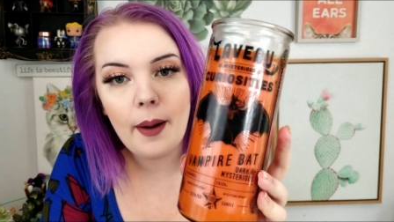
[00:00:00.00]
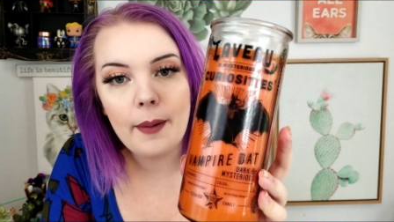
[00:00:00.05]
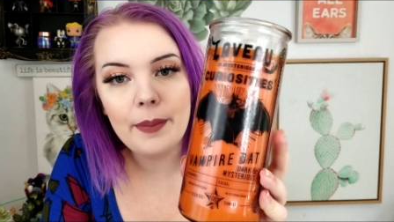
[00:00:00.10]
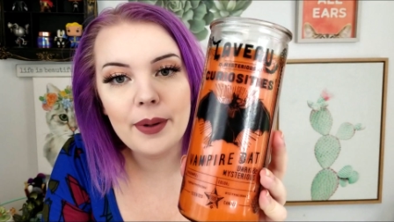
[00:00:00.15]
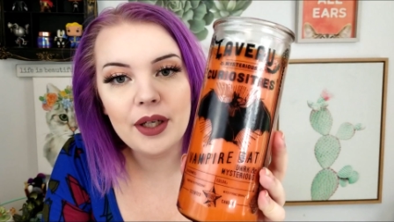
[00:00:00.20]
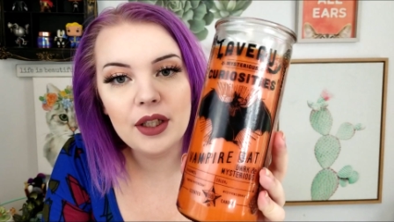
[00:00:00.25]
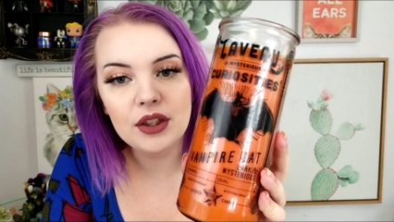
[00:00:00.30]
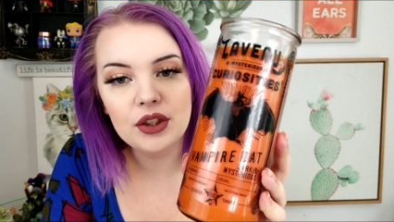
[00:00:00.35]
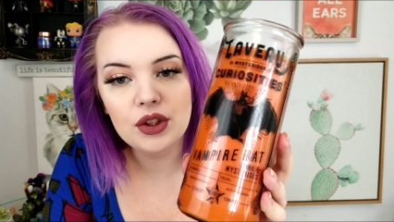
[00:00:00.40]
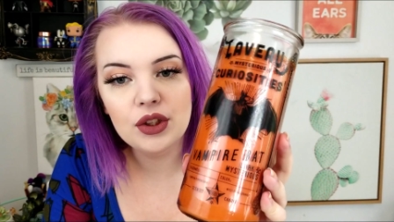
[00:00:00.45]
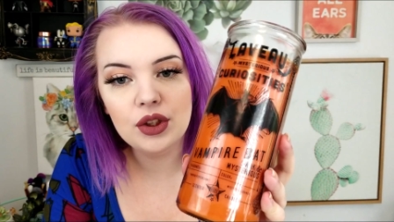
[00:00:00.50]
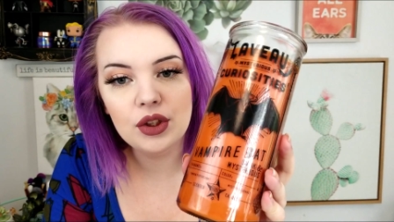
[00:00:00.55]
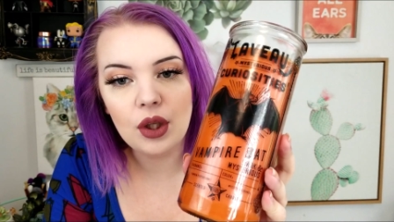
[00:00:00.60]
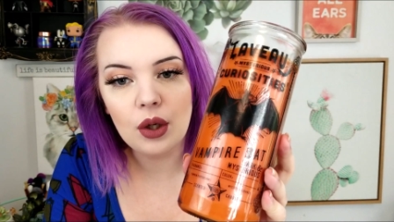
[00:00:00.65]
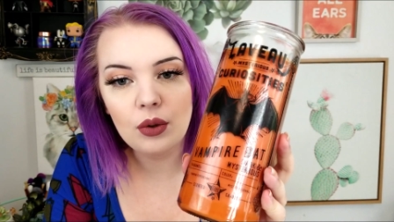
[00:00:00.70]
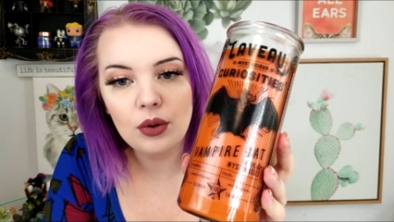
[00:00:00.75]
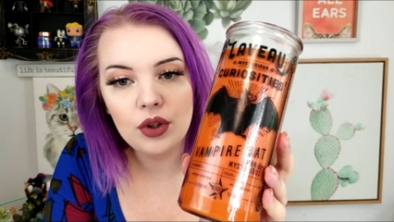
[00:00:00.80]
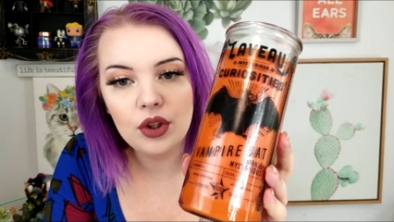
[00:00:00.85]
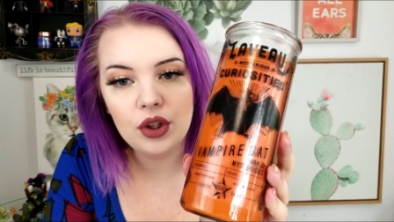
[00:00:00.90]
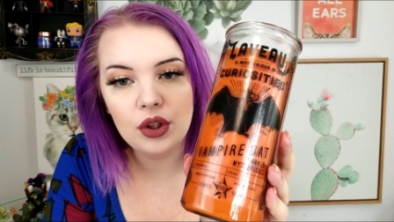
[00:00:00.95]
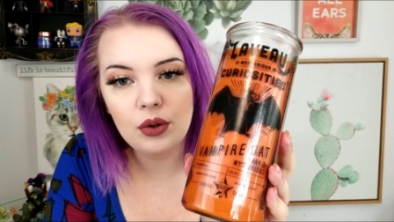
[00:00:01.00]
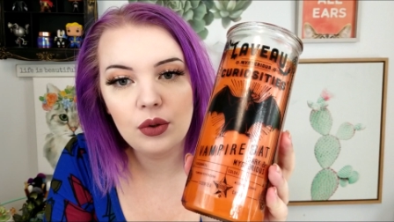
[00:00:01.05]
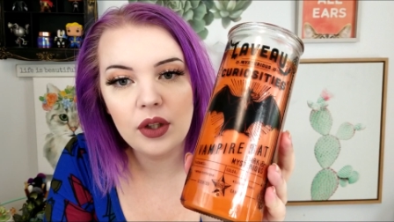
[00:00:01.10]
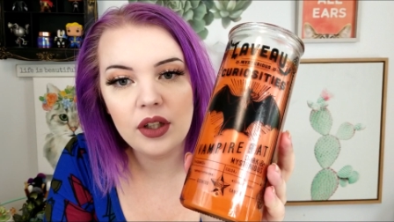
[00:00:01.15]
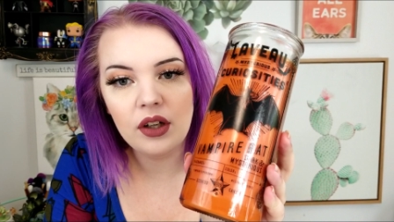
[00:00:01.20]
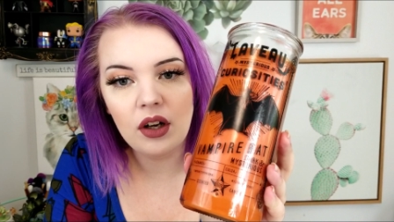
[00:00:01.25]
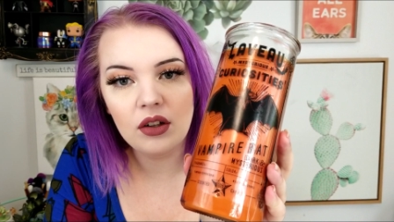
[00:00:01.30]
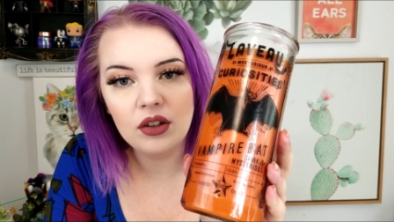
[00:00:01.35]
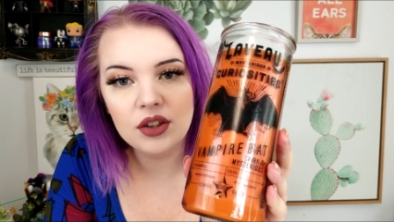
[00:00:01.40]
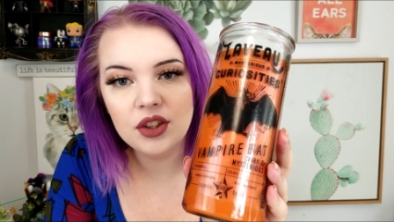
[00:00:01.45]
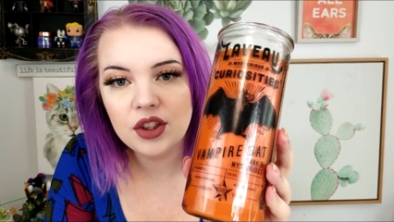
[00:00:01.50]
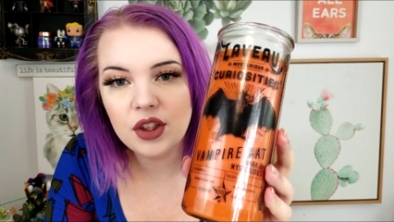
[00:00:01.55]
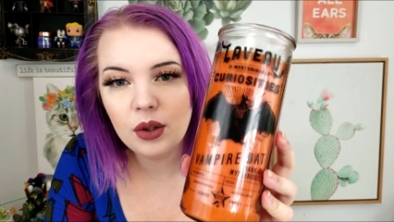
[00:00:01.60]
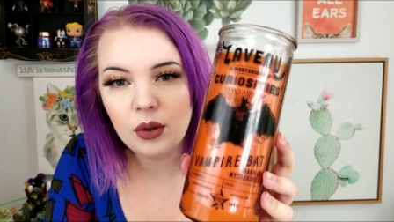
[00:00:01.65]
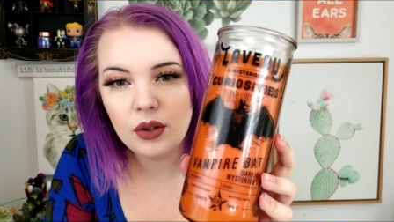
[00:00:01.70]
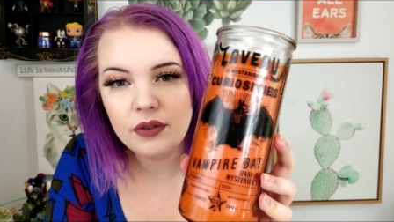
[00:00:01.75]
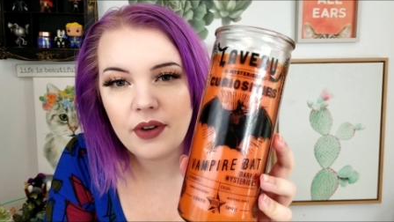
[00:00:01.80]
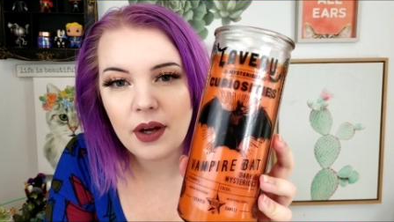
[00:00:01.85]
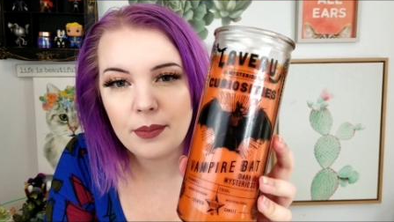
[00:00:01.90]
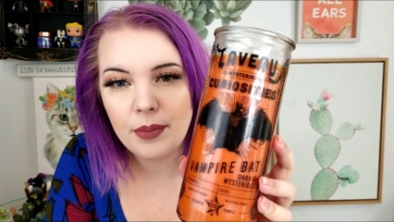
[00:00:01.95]
but it's so cute. And
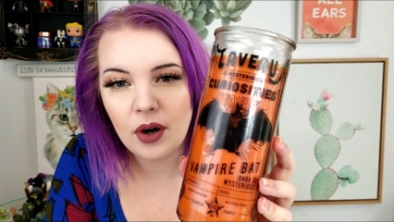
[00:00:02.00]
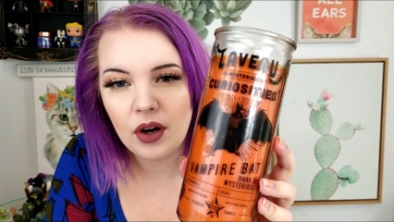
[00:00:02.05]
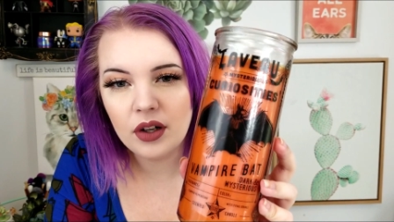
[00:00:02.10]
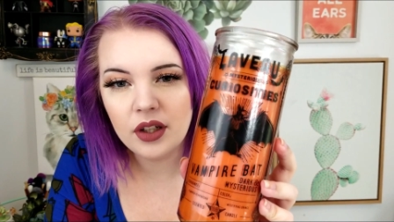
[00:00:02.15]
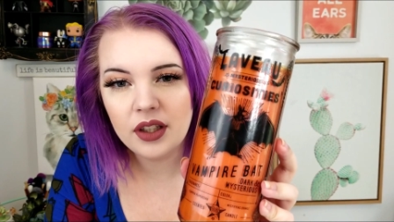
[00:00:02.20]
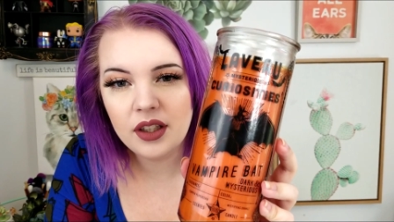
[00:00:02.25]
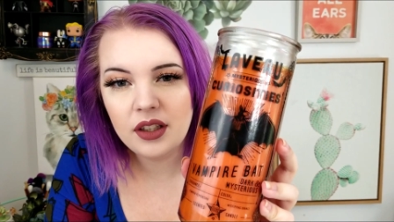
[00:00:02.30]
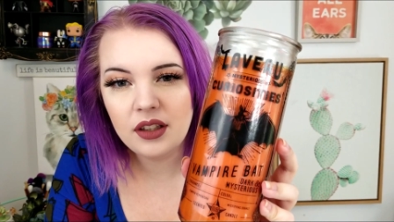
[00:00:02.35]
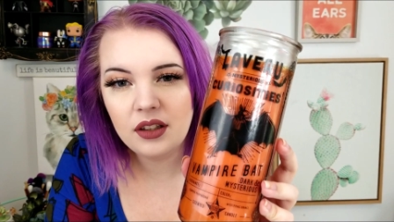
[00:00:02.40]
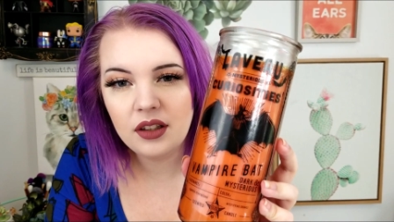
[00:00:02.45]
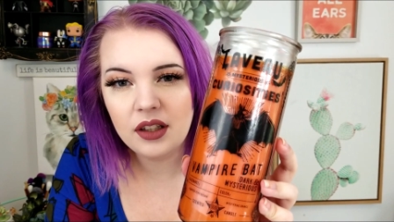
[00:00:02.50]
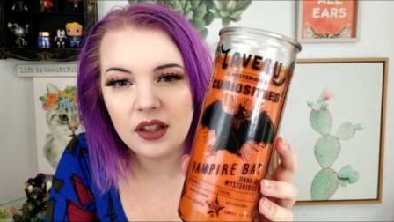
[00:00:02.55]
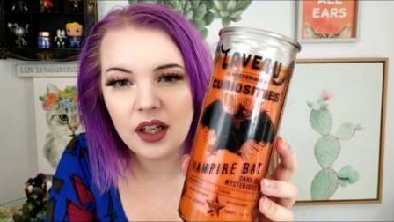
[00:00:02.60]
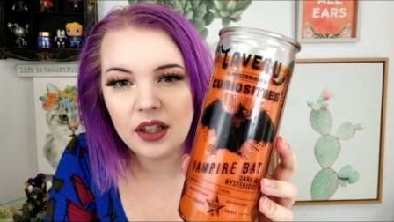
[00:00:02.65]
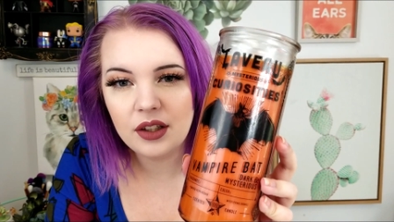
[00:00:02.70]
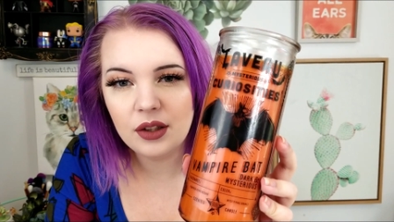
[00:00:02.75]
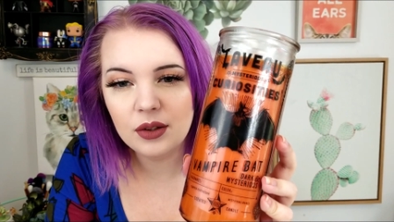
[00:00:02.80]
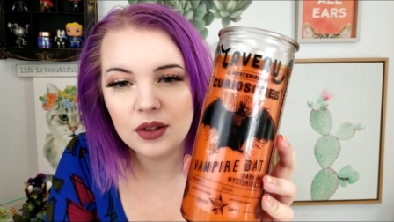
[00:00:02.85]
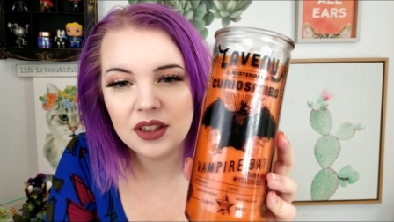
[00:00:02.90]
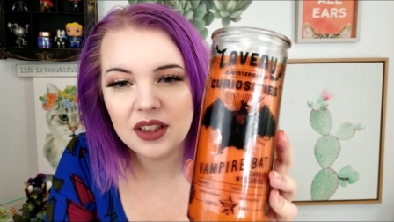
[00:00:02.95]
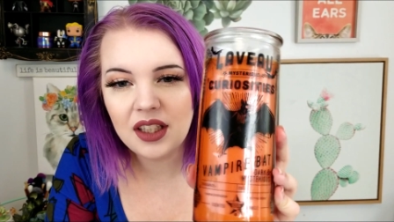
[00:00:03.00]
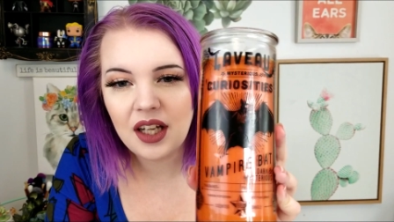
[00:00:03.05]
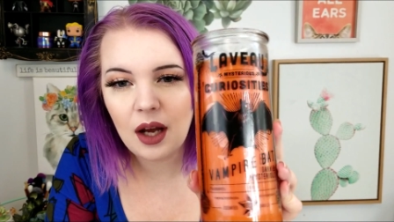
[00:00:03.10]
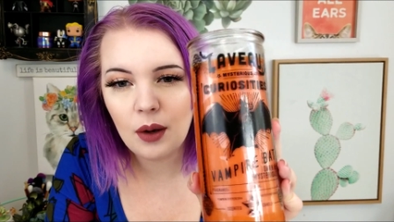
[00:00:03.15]
also, if I burn it and I use it,